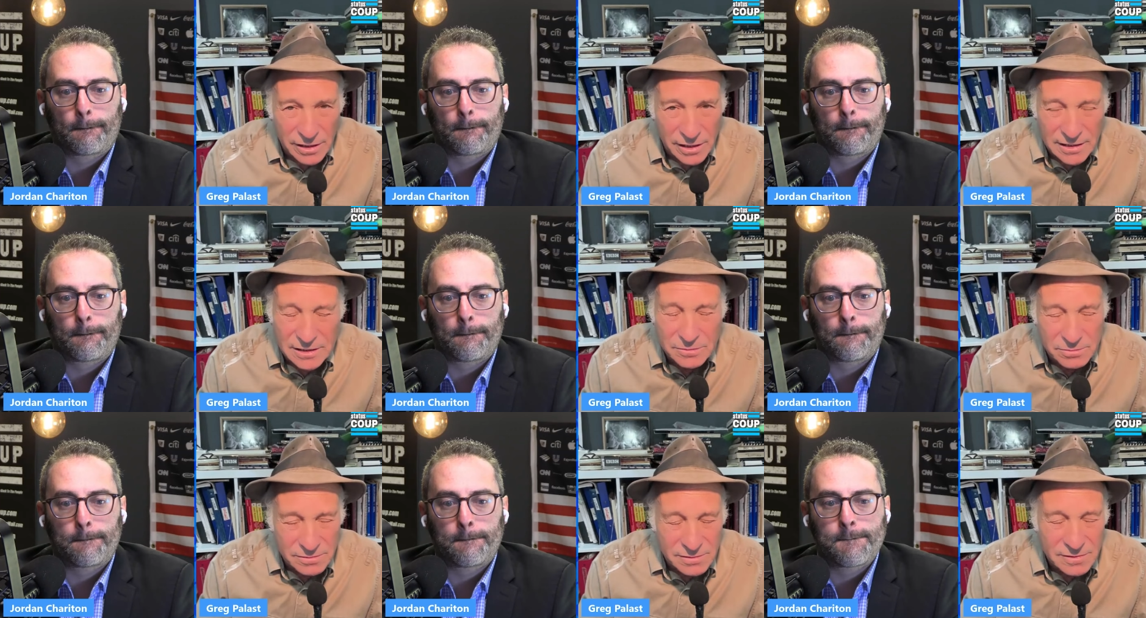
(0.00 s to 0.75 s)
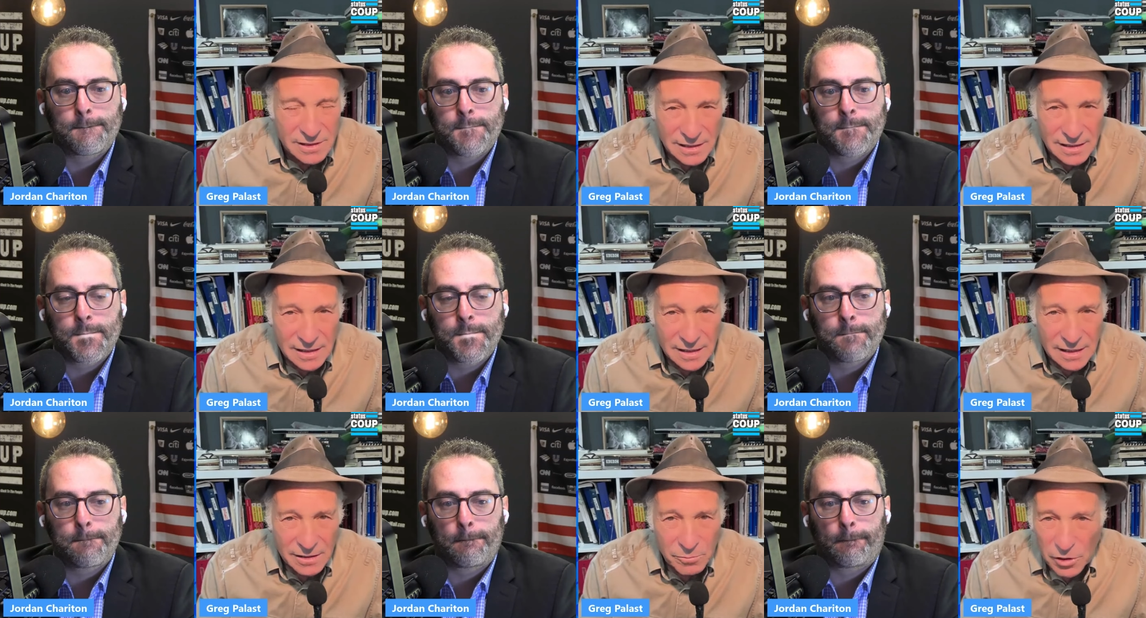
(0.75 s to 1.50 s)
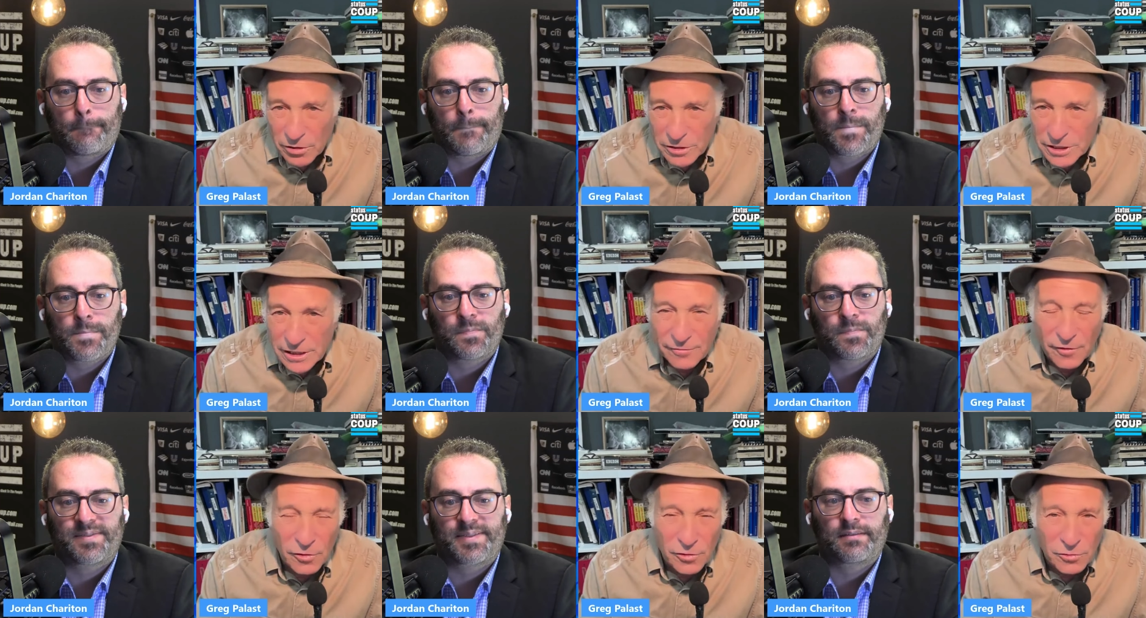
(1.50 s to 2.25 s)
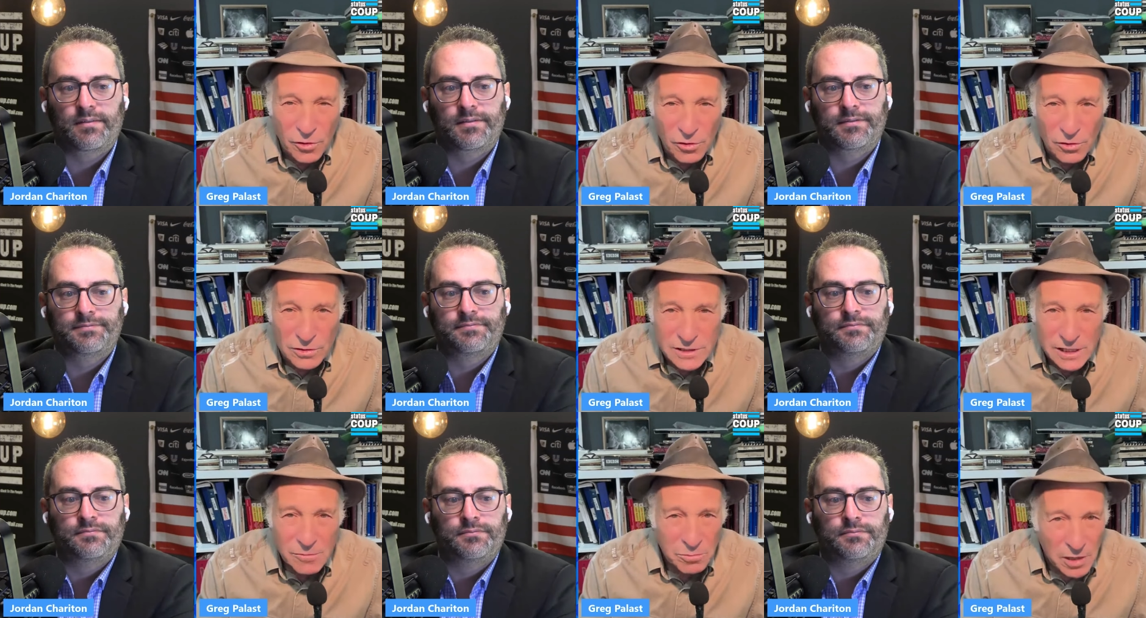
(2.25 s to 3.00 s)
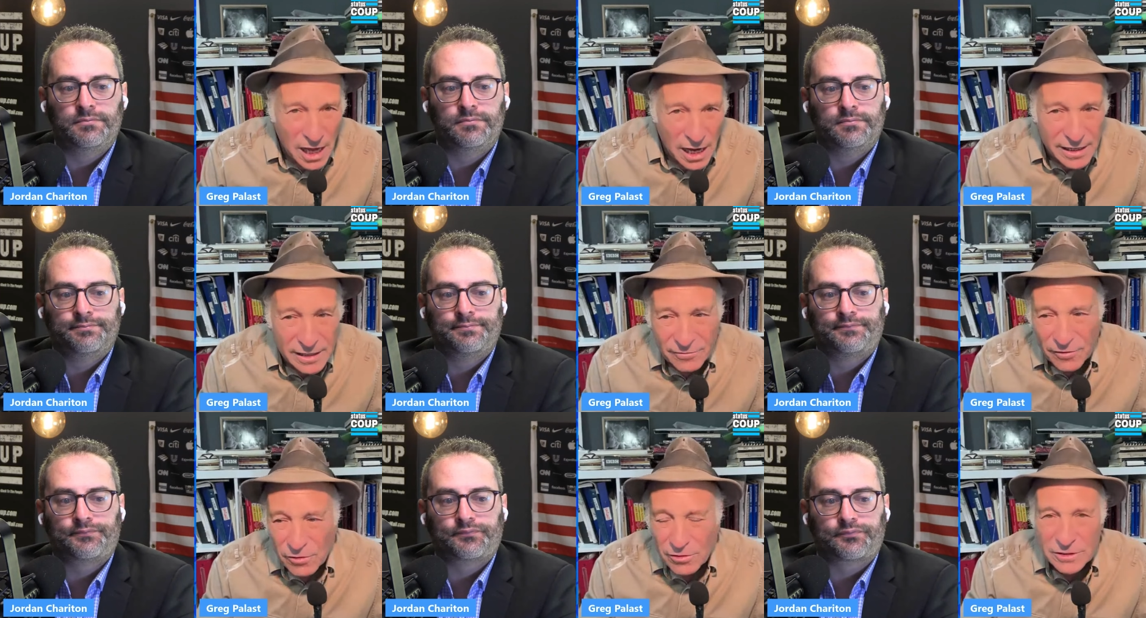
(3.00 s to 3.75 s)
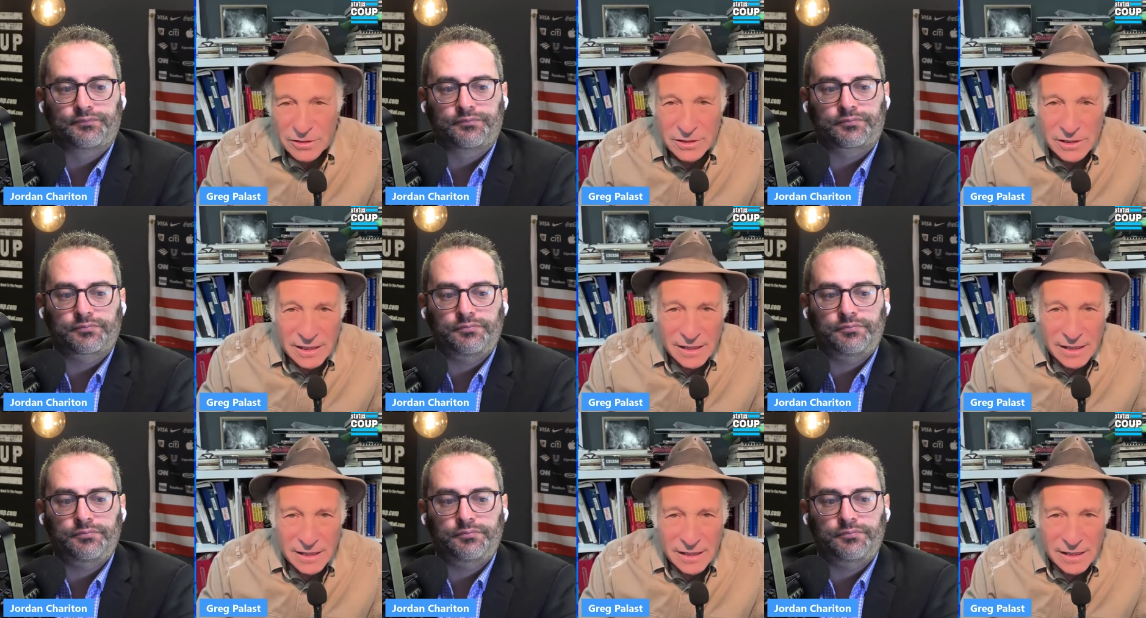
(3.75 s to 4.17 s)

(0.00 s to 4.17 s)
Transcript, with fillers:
Speaker 1: It's purging the voter rolls, blocking voters,